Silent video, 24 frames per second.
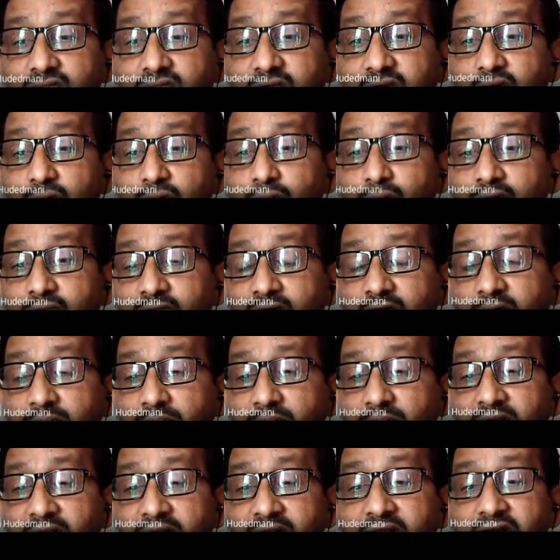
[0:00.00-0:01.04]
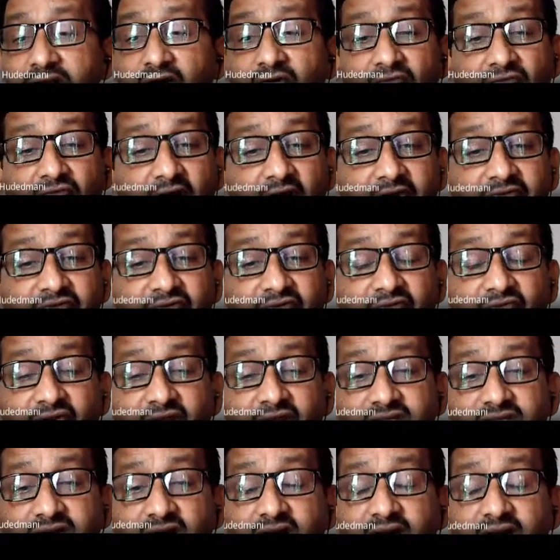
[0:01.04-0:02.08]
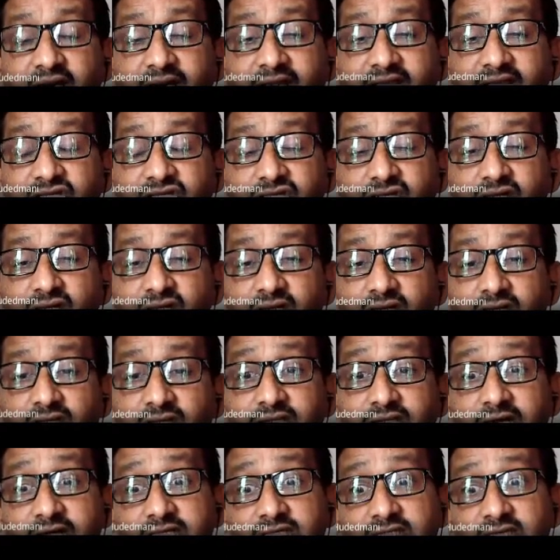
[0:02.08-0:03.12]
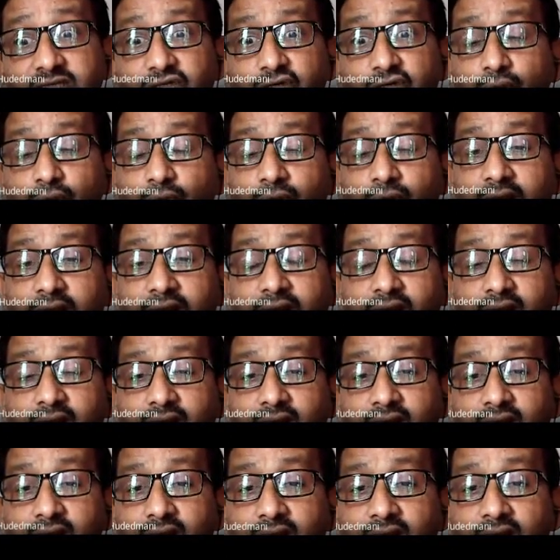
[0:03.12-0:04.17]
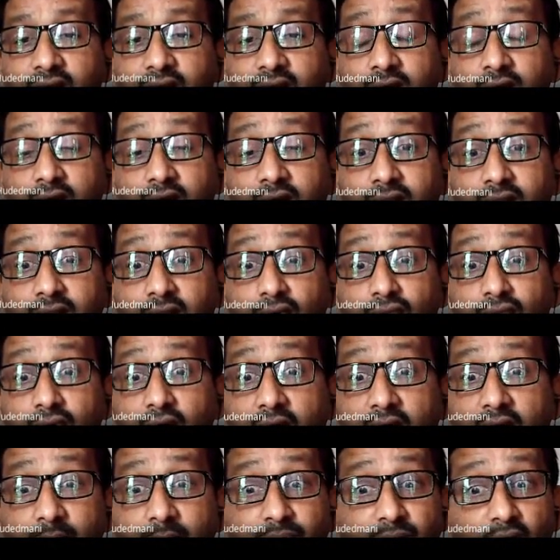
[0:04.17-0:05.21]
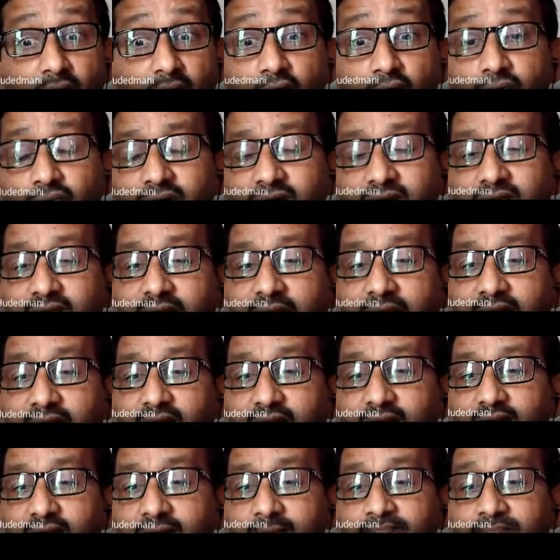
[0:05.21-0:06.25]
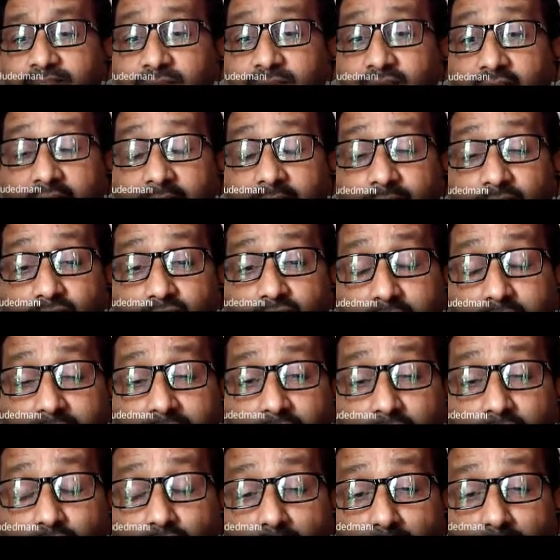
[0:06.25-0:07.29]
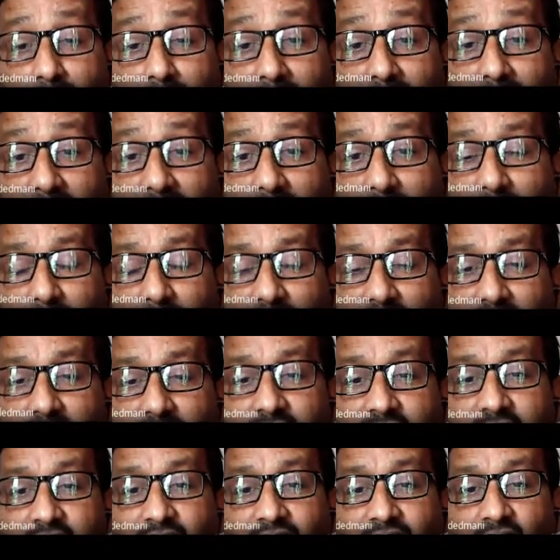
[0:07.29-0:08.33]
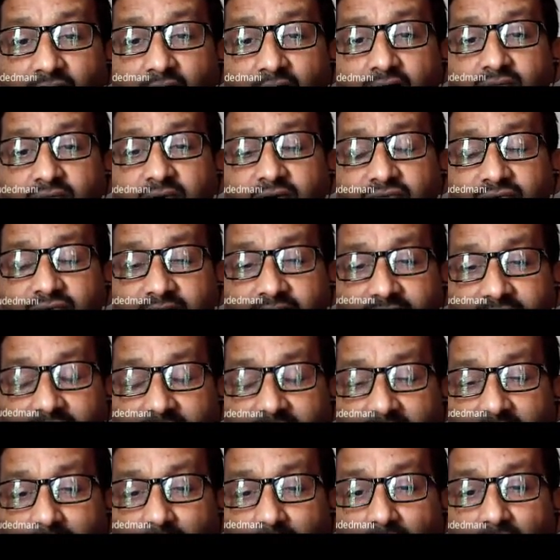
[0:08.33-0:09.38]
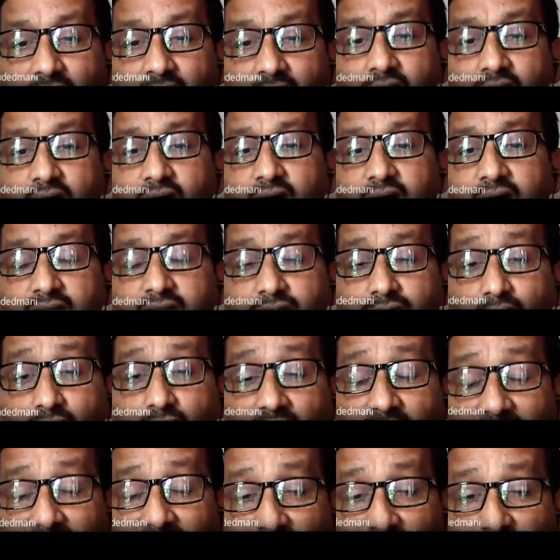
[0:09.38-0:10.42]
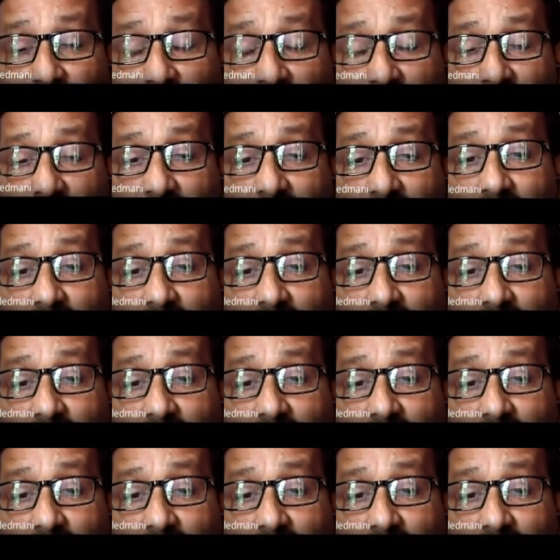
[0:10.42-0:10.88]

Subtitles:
See to it that PD of 550 is addressed. That is the scheduling. Now I am not doing that. I am trying to map in the form of a table or a knowledge